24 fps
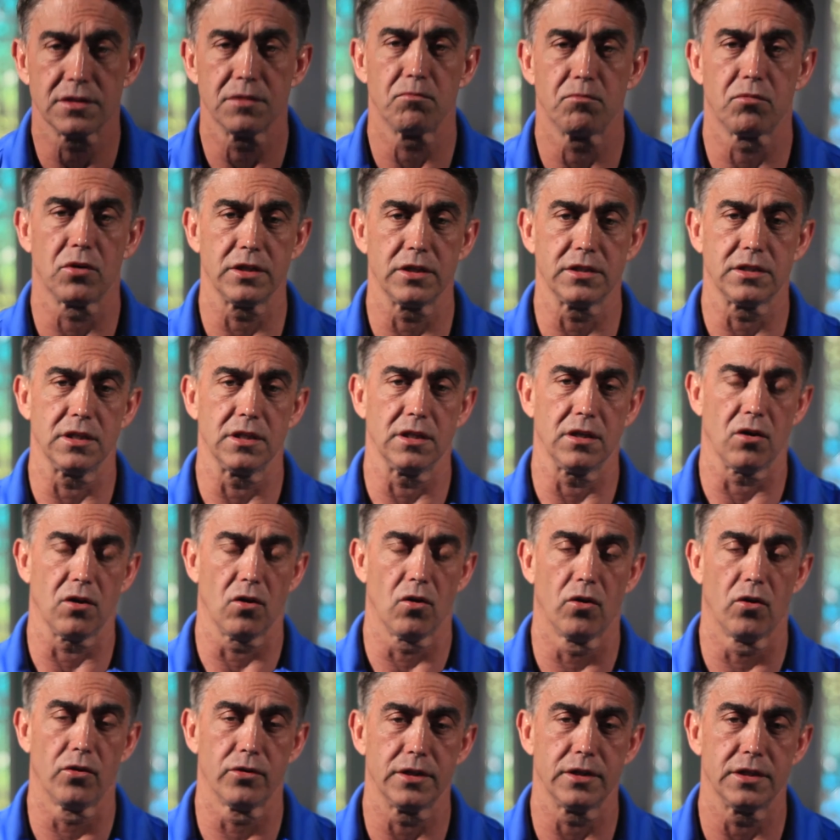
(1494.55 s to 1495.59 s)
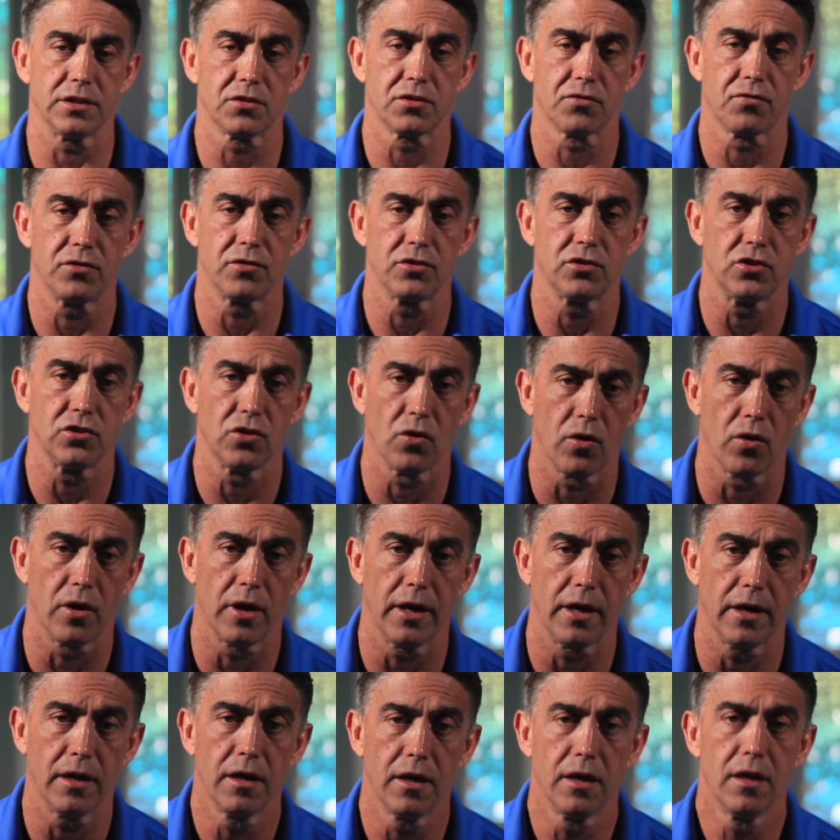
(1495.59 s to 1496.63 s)
It brings you into wholeness for
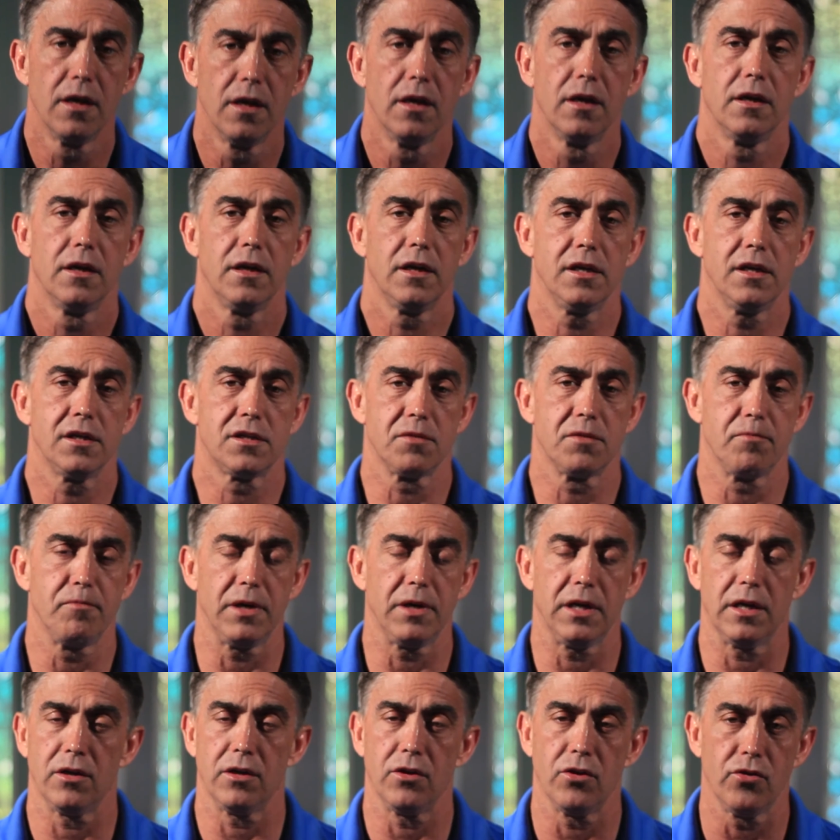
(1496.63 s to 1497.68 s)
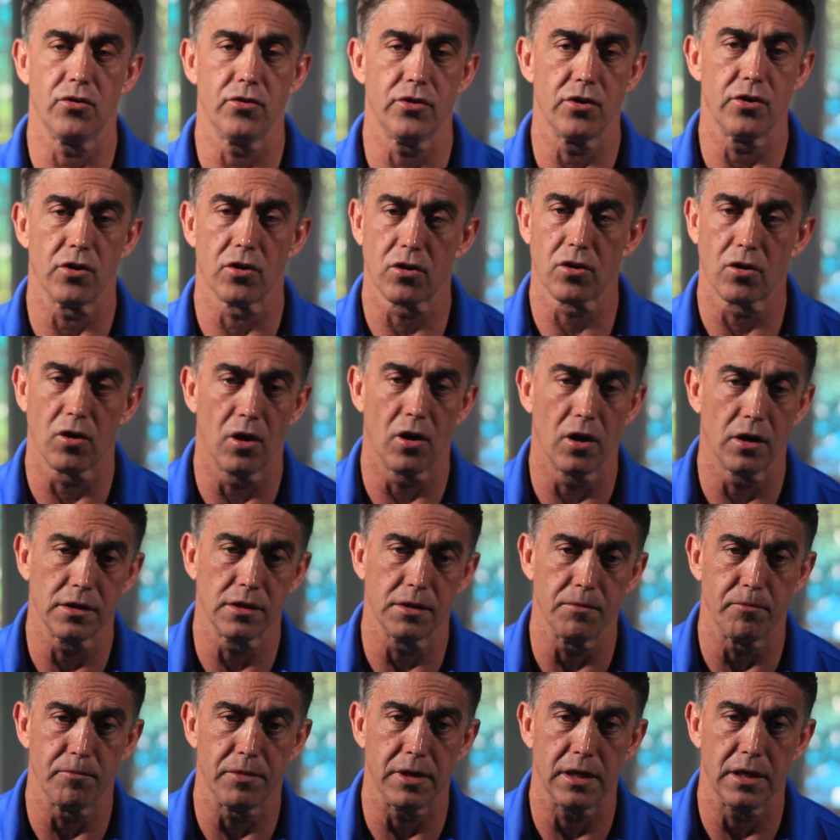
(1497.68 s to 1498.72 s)
joy into being who you're called to
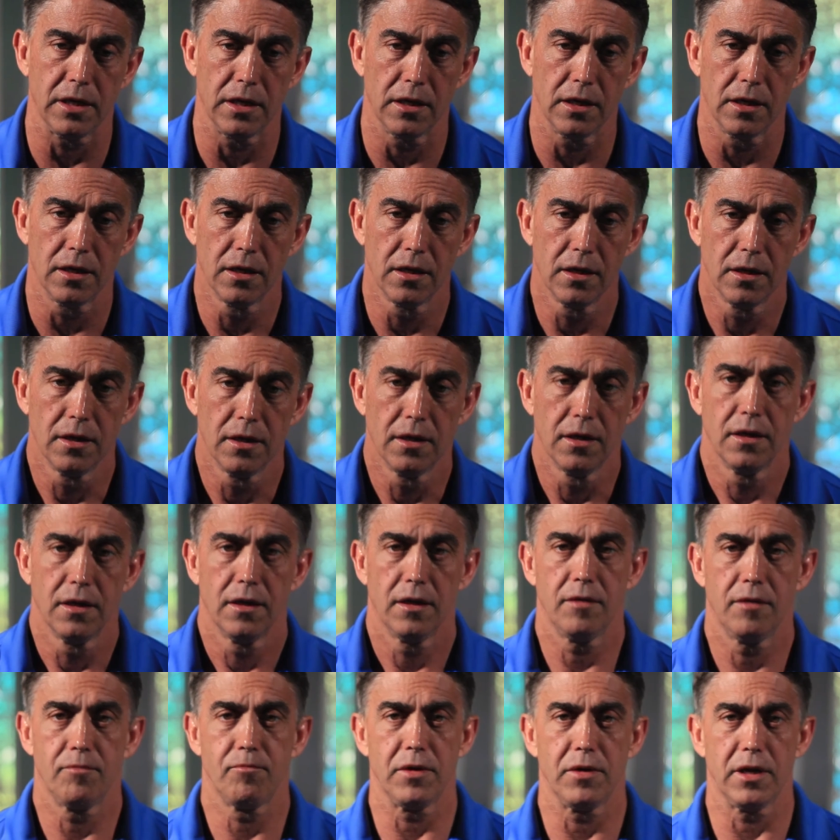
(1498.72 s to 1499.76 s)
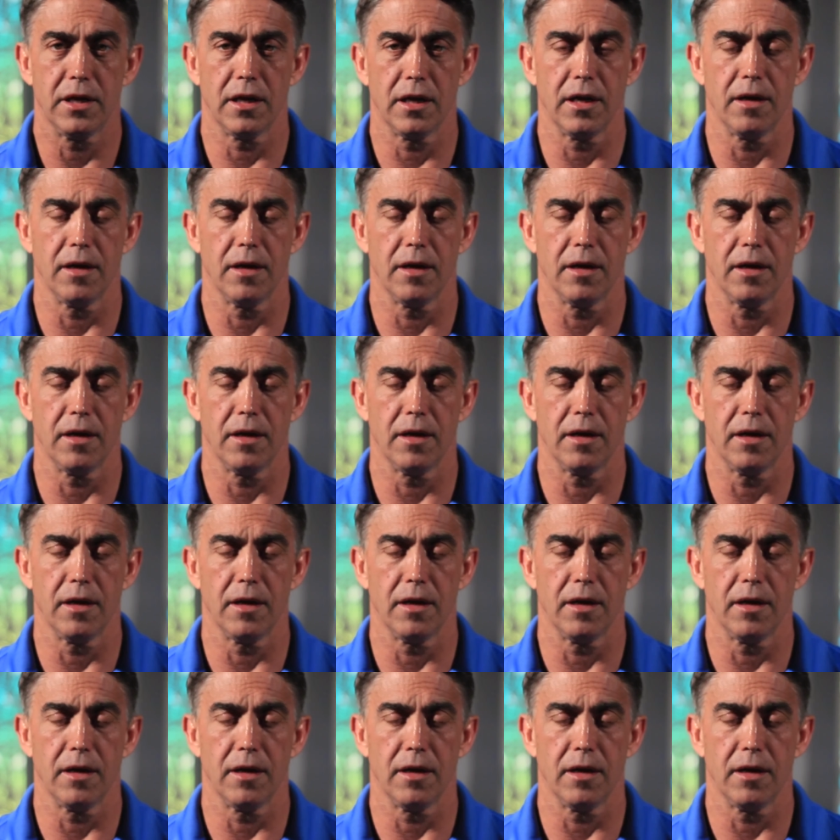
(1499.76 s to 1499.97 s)
be and being